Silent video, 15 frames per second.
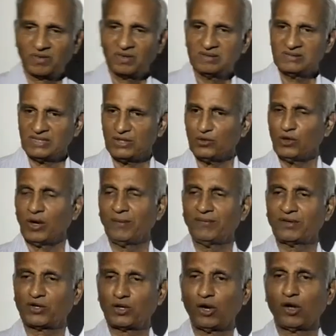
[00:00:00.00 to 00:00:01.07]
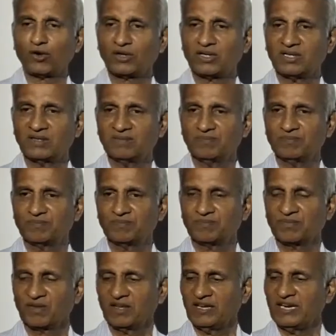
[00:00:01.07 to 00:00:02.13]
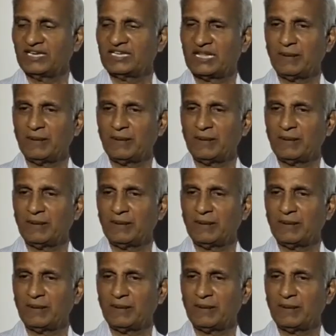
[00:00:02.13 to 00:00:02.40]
See, you have a clock. It